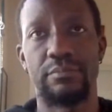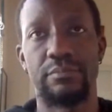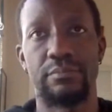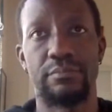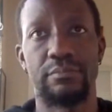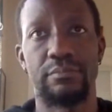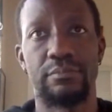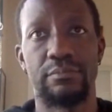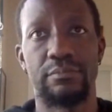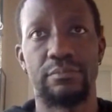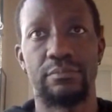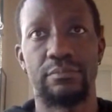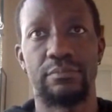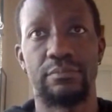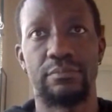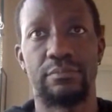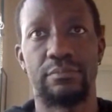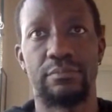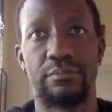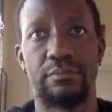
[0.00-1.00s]

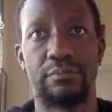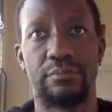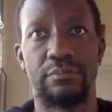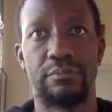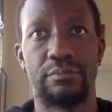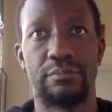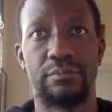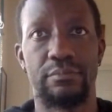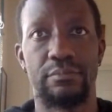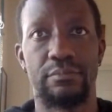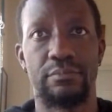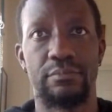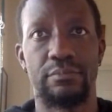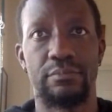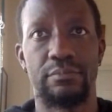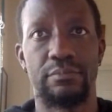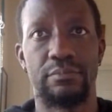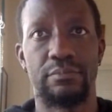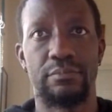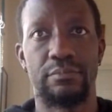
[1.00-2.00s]

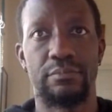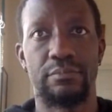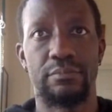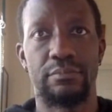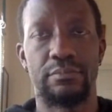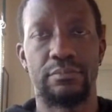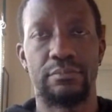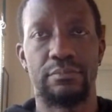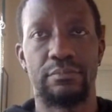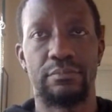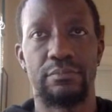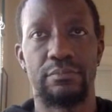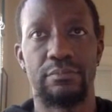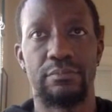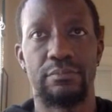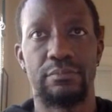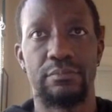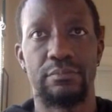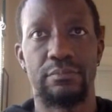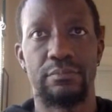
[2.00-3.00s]

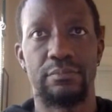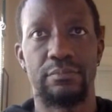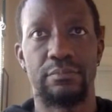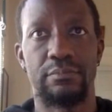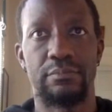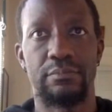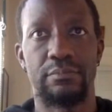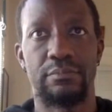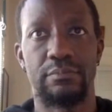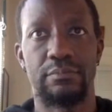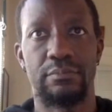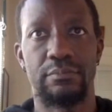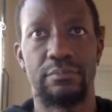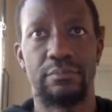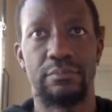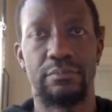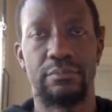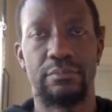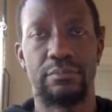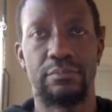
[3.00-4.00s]

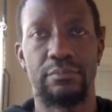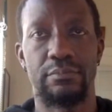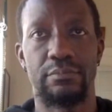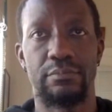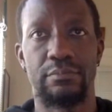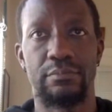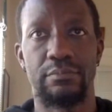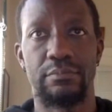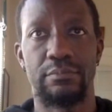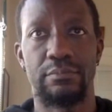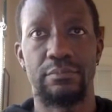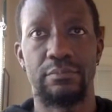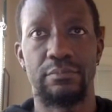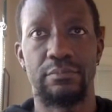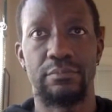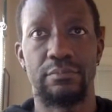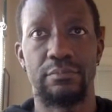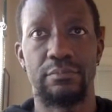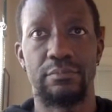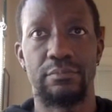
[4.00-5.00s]

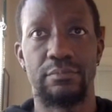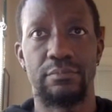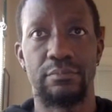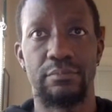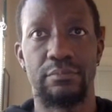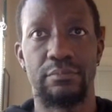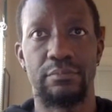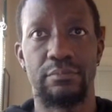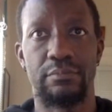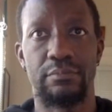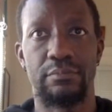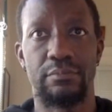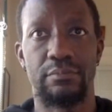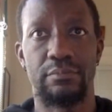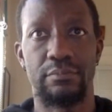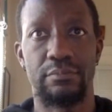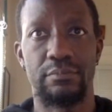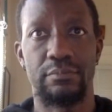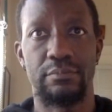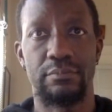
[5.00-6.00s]

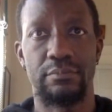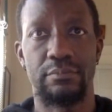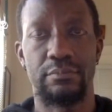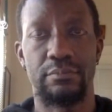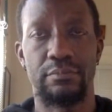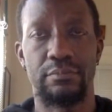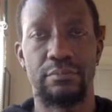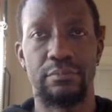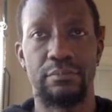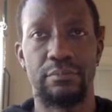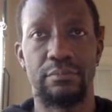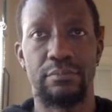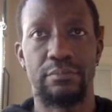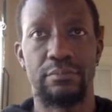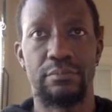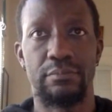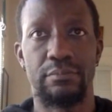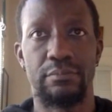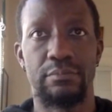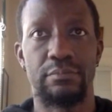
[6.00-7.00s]

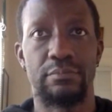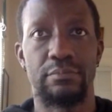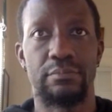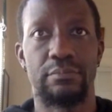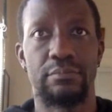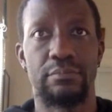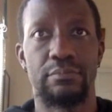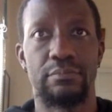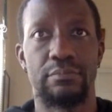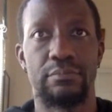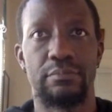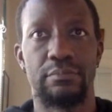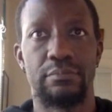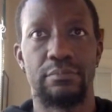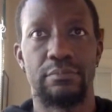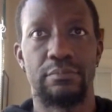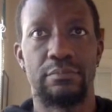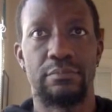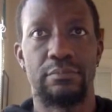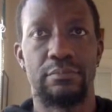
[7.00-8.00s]
The person shown says nothing.